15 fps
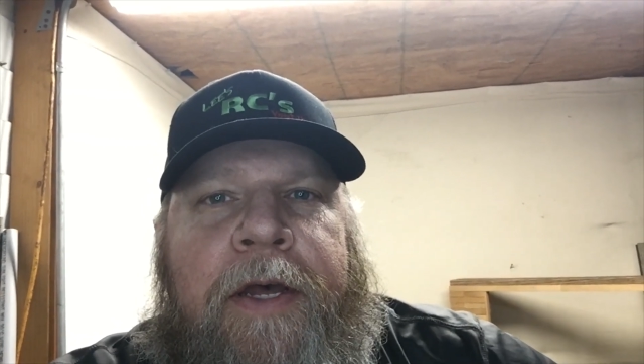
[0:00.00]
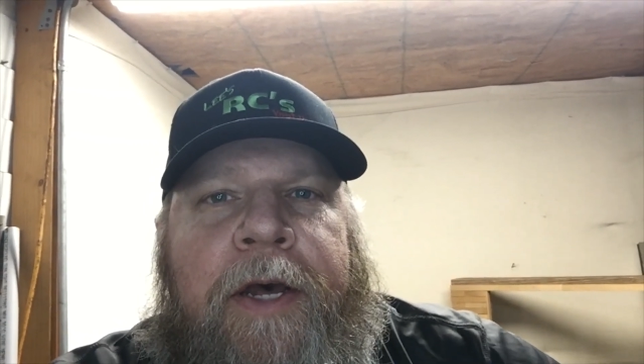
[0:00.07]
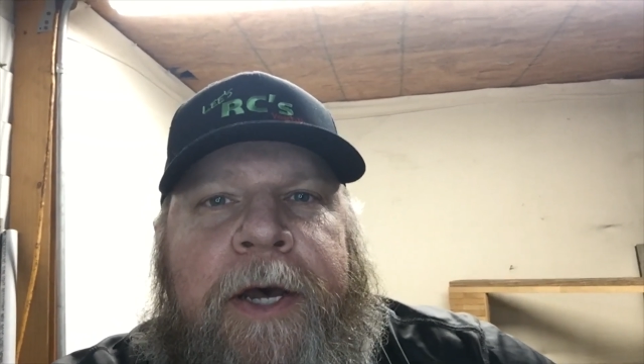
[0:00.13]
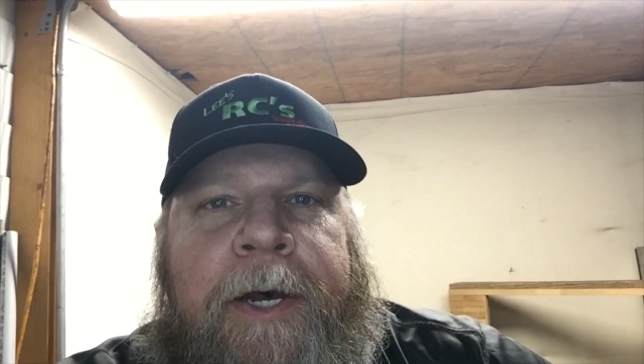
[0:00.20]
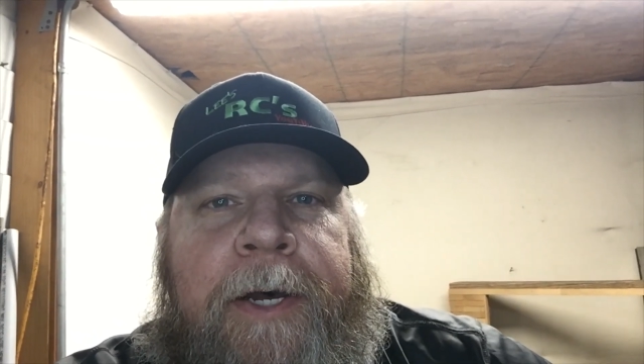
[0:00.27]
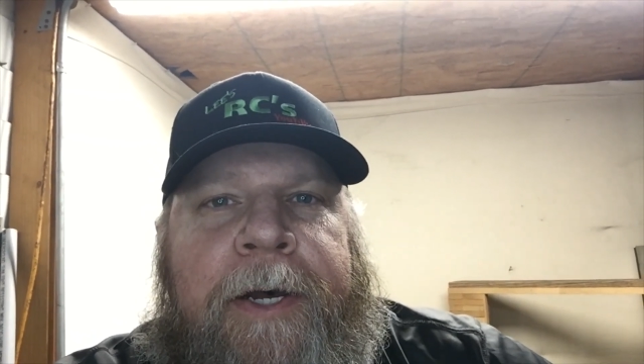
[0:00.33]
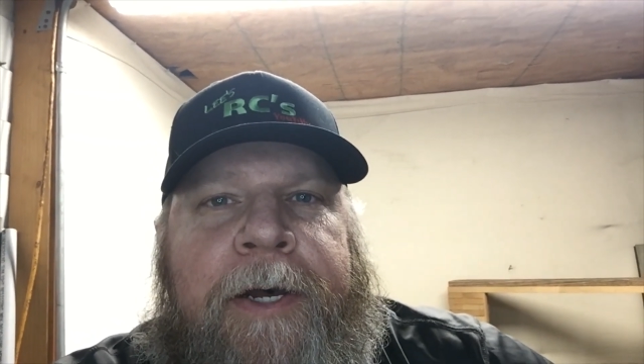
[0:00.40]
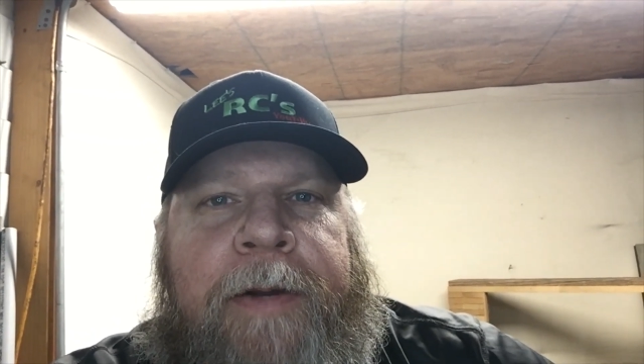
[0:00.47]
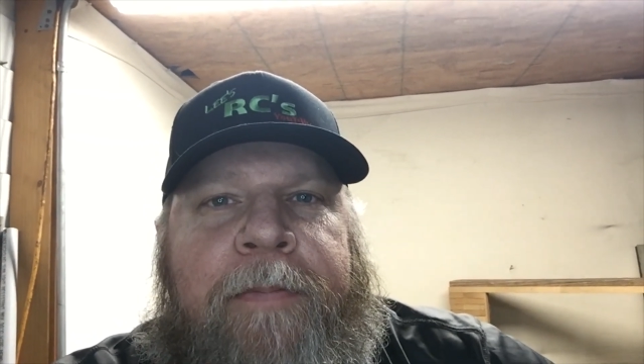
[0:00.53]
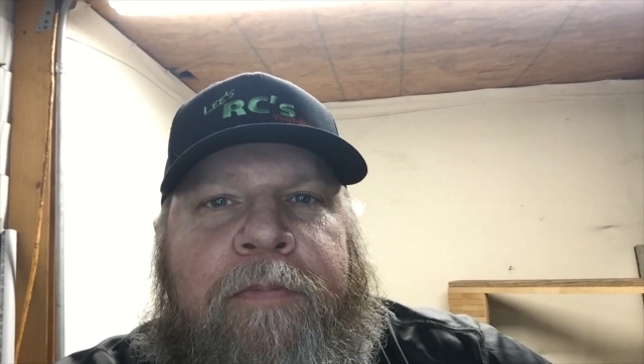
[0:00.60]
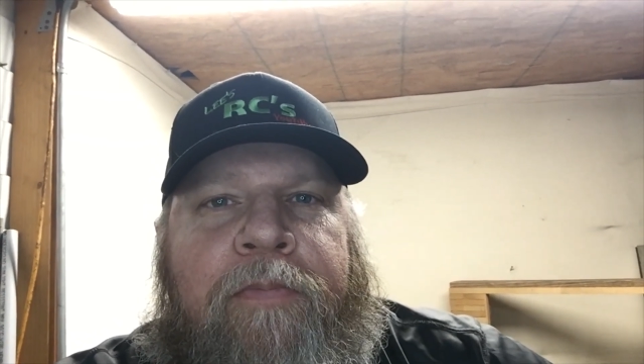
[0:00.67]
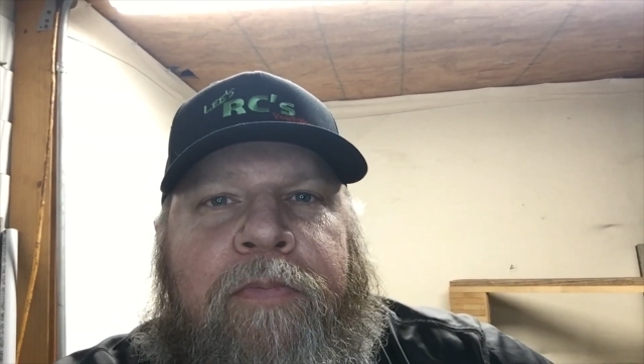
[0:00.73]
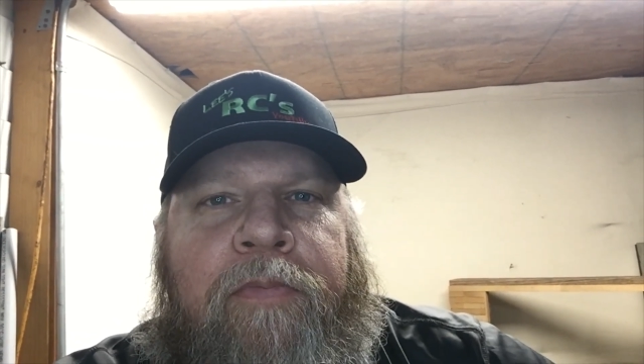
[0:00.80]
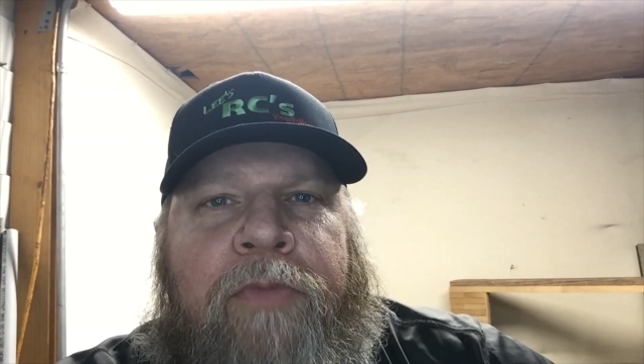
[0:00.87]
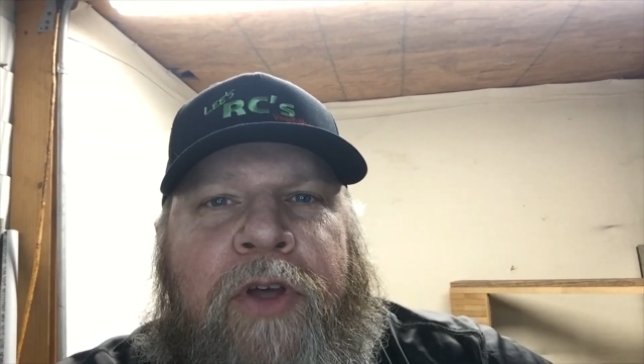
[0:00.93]

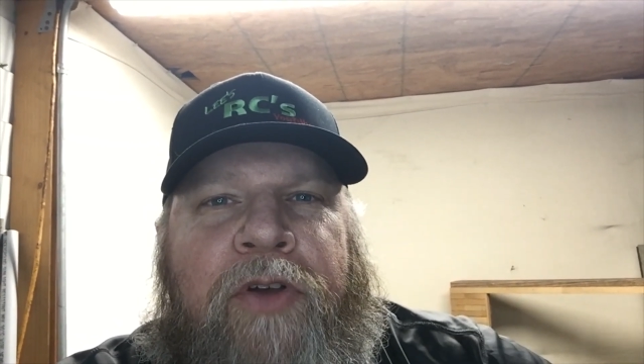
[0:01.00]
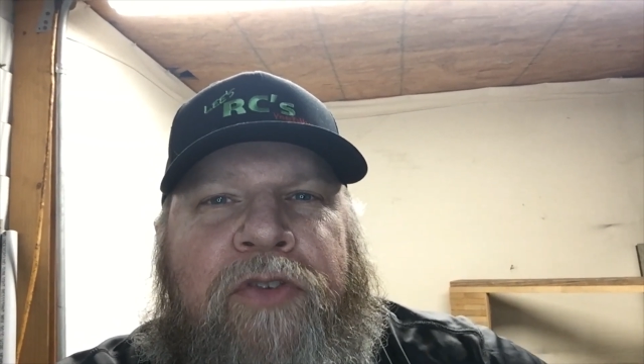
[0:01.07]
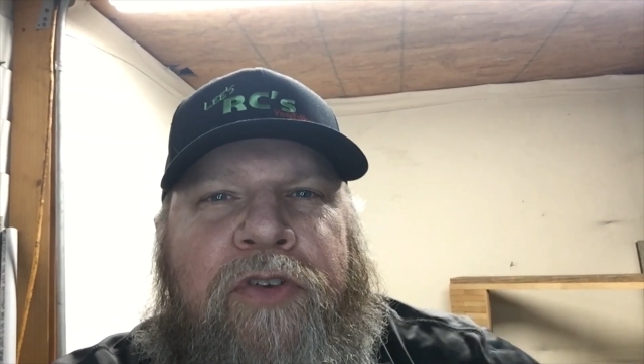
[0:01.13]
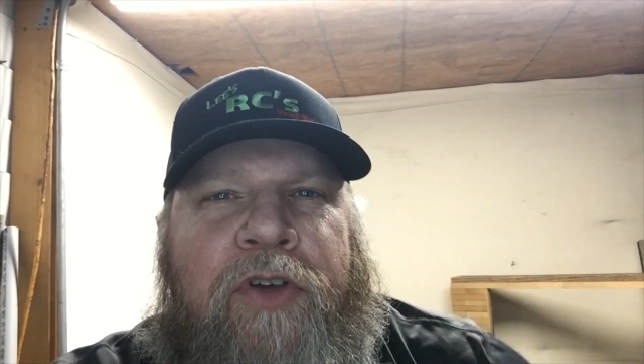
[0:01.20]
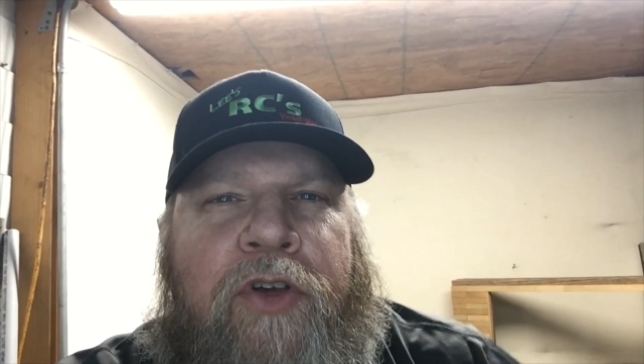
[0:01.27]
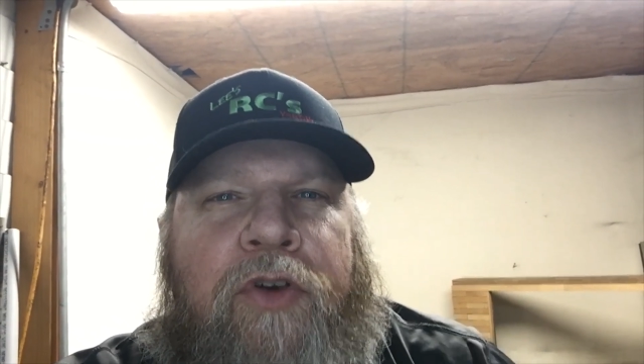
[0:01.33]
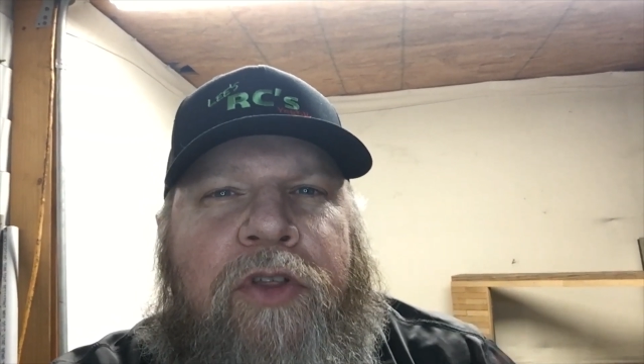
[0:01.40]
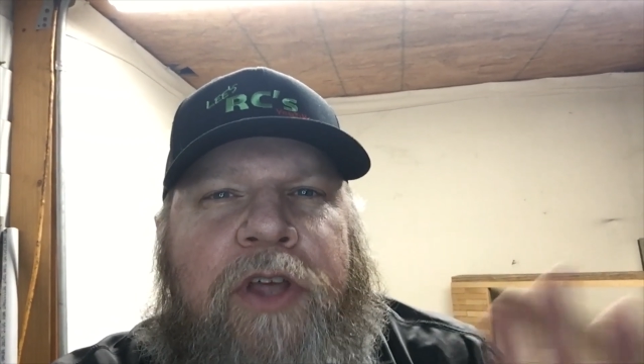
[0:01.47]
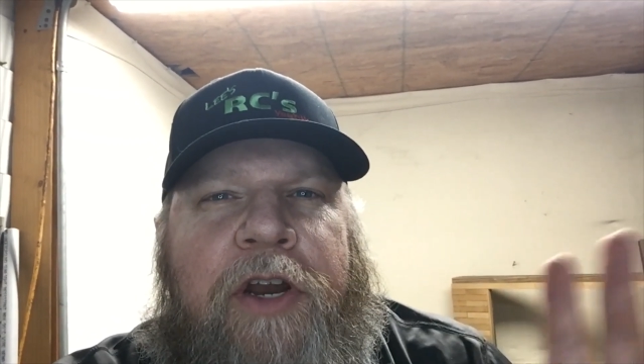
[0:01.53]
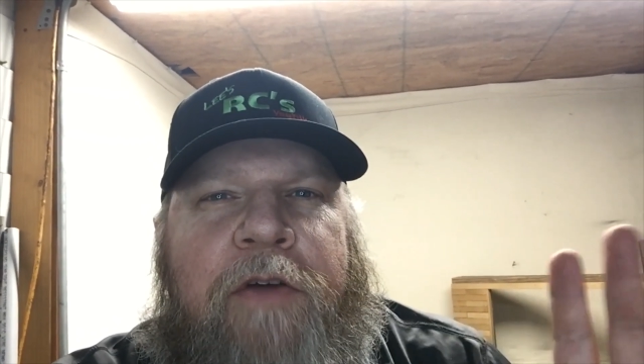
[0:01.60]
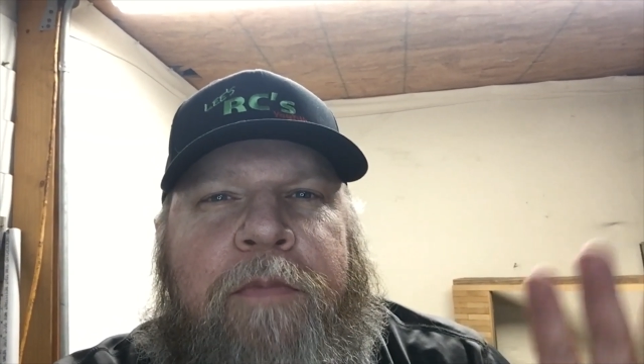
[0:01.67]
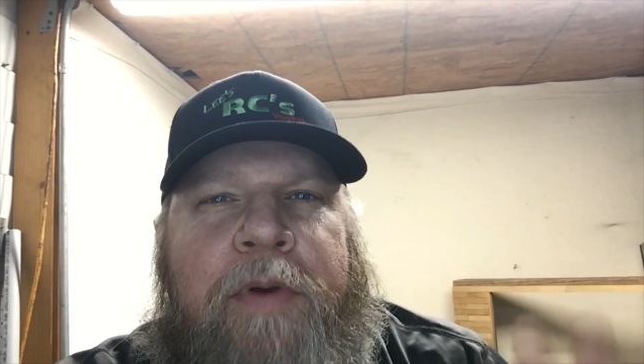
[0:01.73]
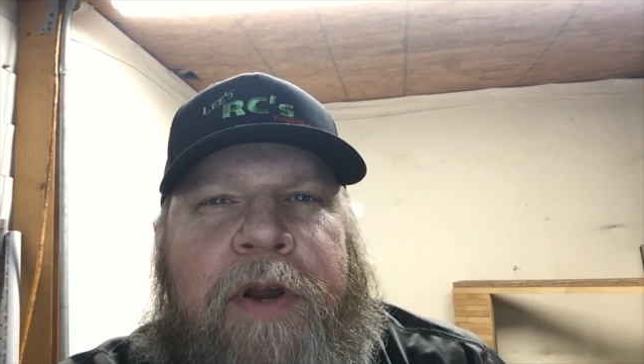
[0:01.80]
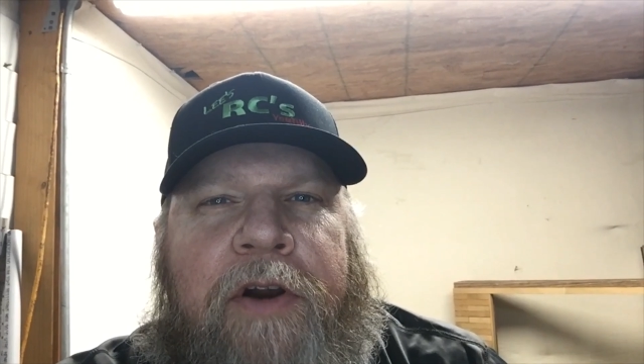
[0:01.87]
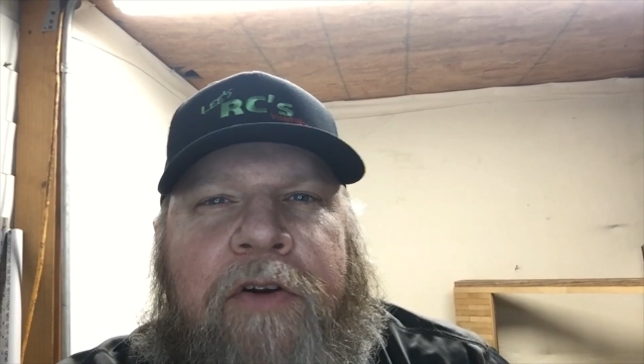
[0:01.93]
Those of you that
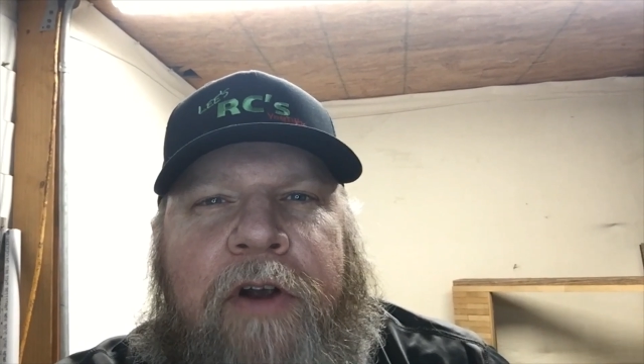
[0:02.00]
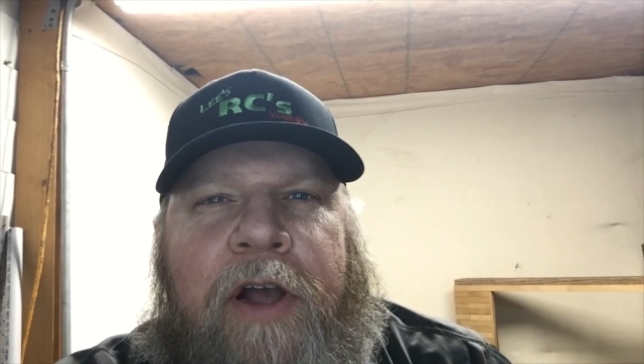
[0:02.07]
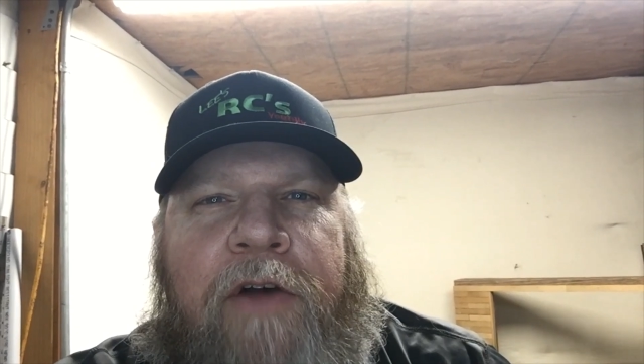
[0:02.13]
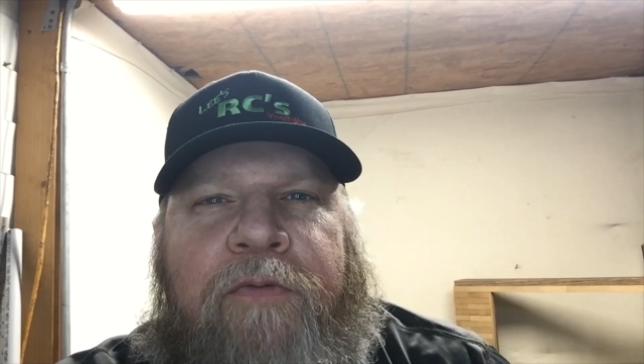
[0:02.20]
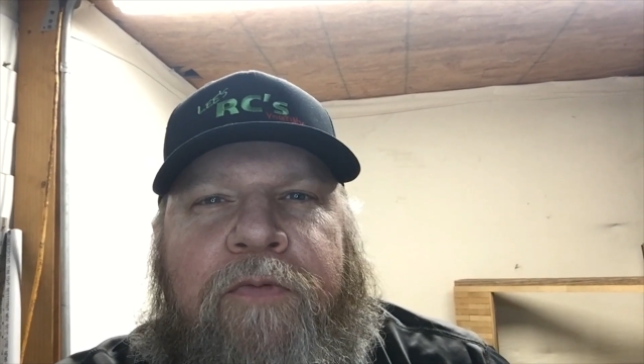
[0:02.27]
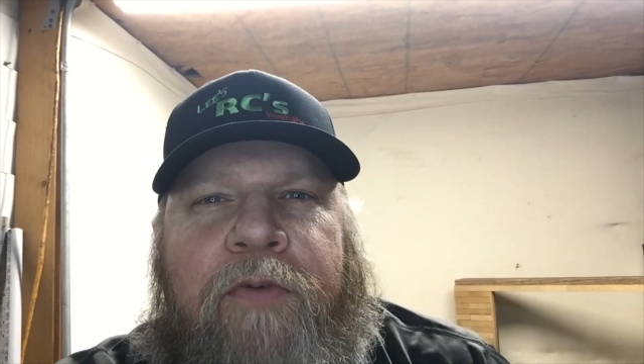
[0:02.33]
have been around